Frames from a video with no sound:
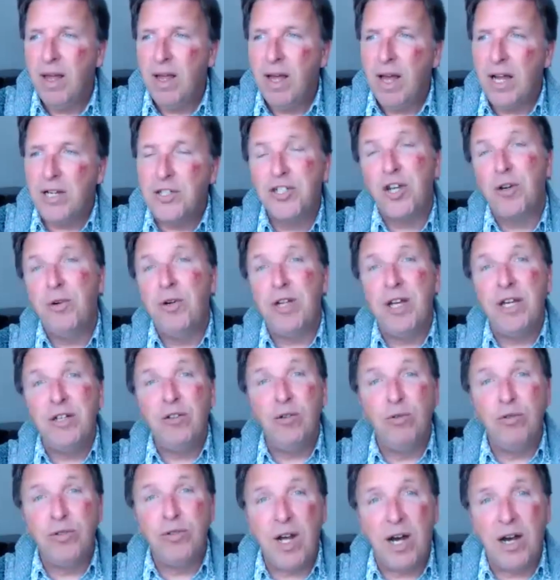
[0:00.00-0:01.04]
And so it
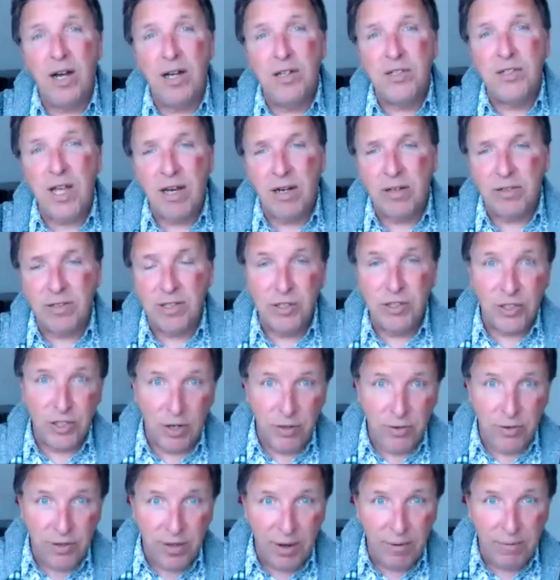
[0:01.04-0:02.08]
all dies out, and so
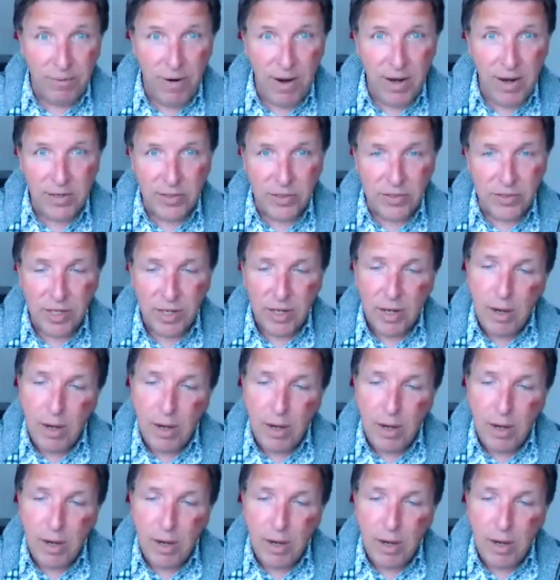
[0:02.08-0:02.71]
do their friends.